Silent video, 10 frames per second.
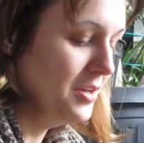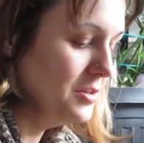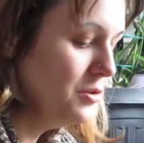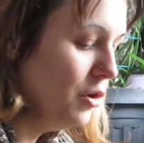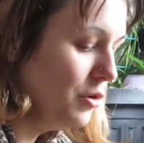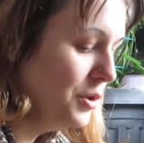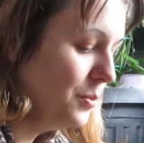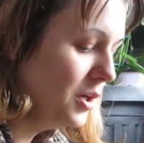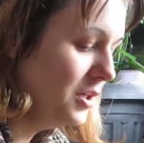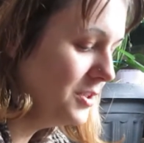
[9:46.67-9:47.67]
So the
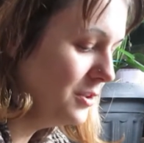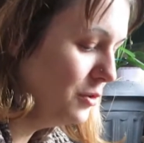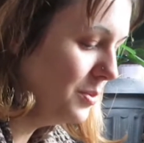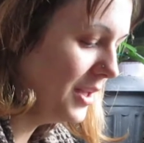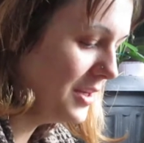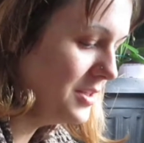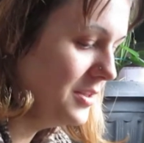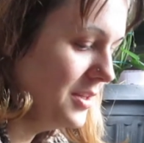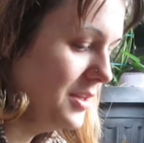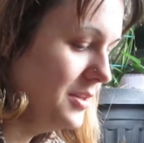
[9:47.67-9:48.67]
person who planted
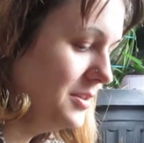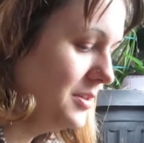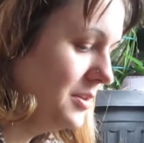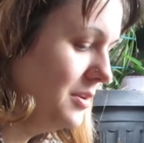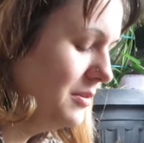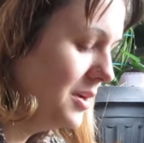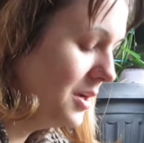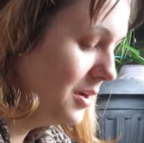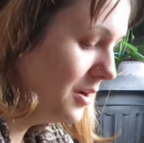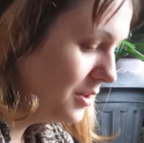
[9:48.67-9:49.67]
this,
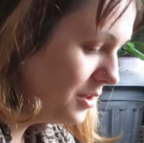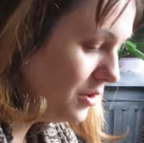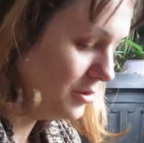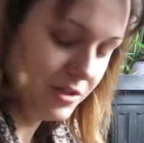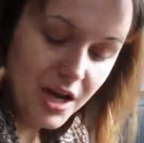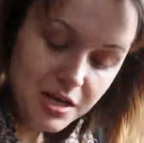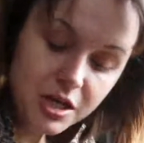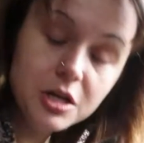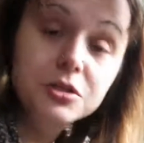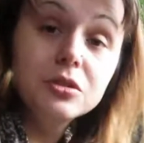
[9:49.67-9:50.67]
you know, 10
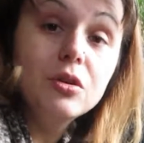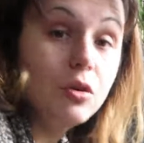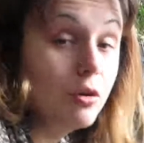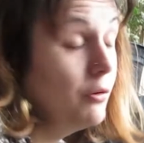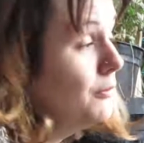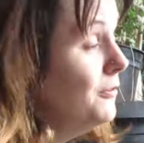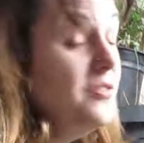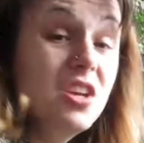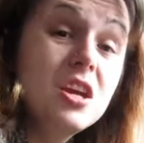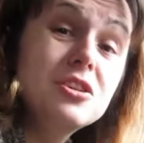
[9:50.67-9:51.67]
years ago, or
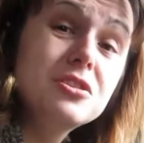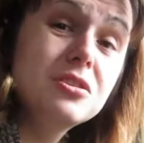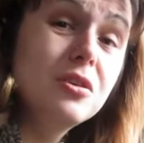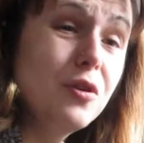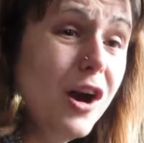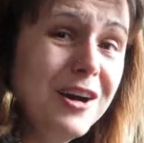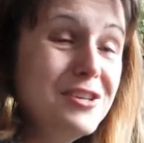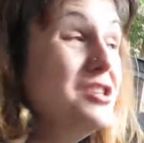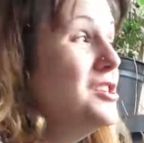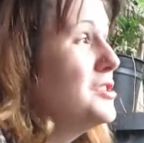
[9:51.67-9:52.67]
50 years ago, or
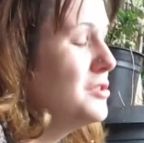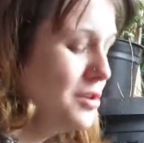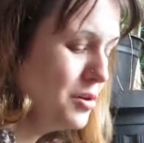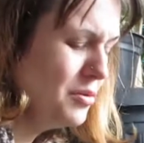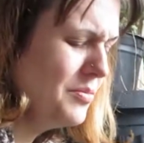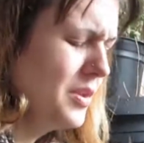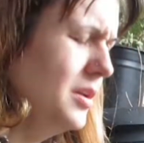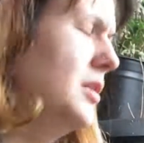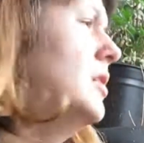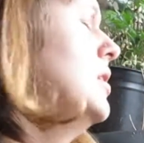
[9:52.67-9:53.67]
100 years ago,
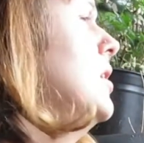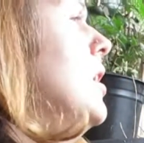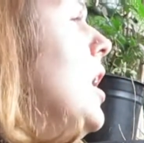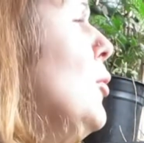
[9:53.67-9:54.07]
I